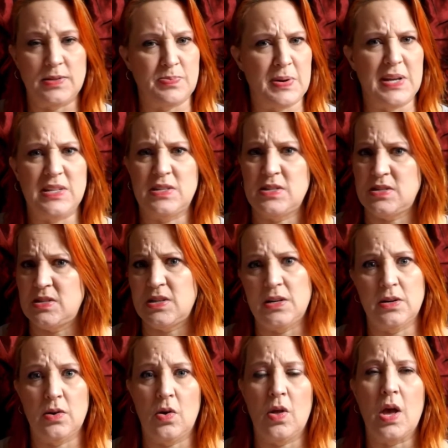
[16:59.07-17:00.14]
but he's
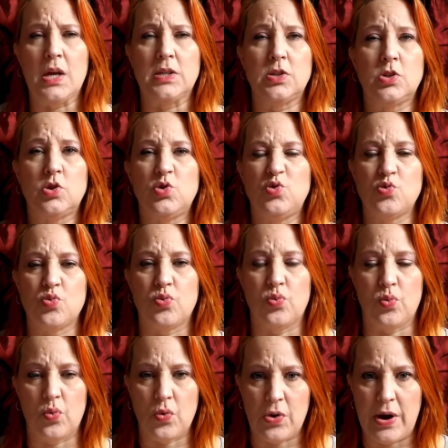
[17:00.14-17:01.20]
still
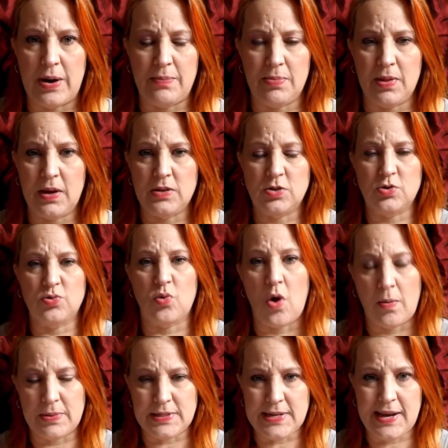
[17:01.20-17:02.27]
extremely
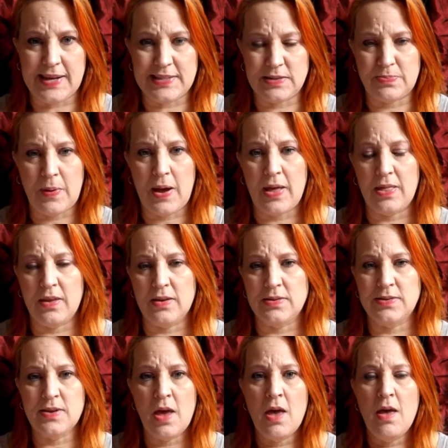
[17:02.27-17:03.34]
traumatized by this.